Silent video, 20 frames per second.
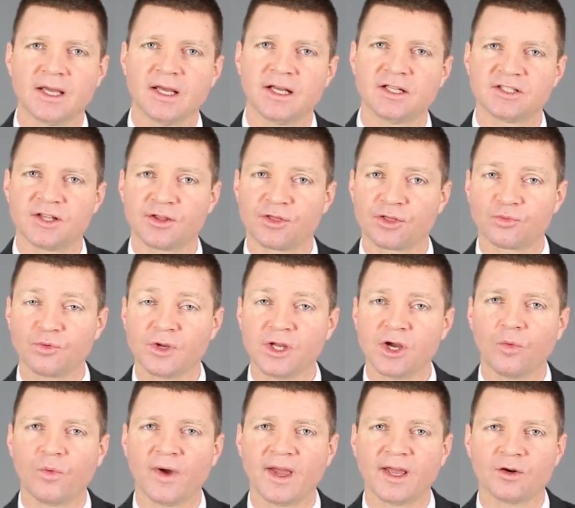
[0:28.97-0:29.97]
It's at
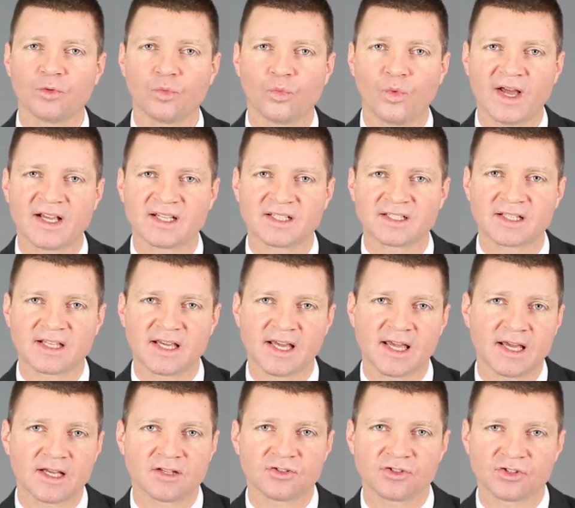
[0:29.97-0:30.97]
308 West
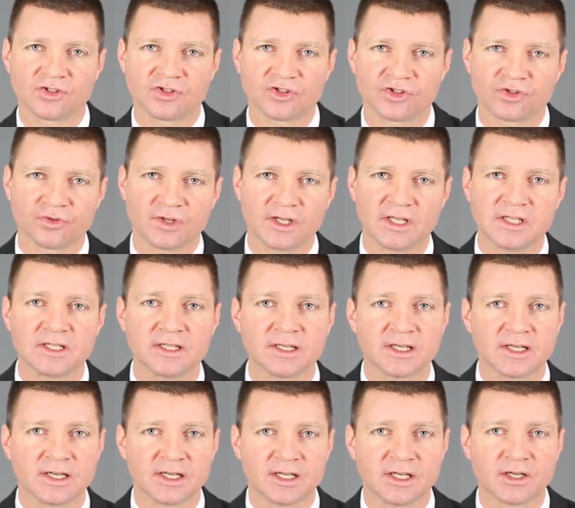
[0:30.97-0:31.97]
Kansas Street
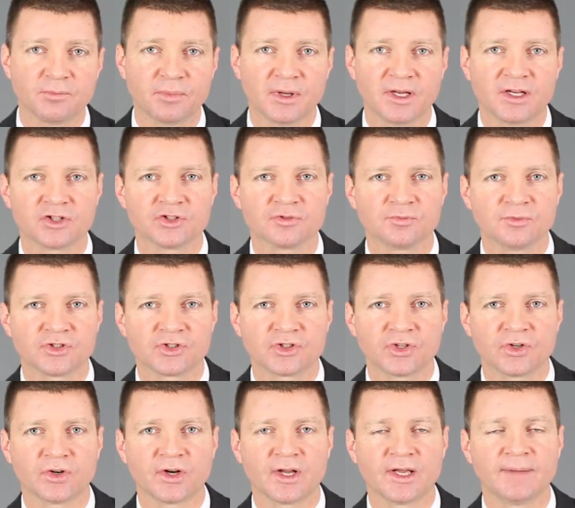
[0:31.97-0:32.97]
in Independence,
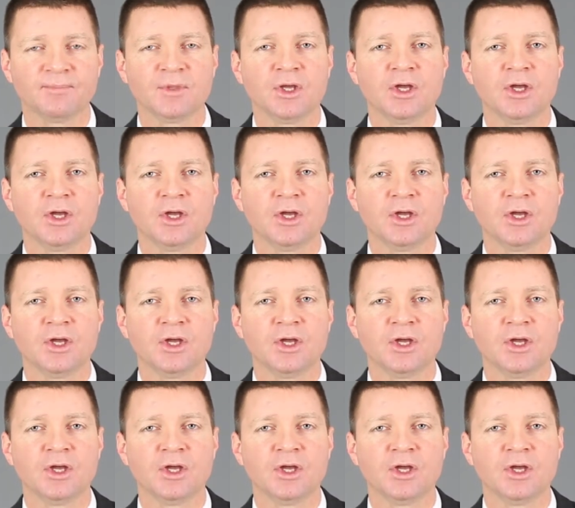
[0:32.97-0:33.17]
Missouri.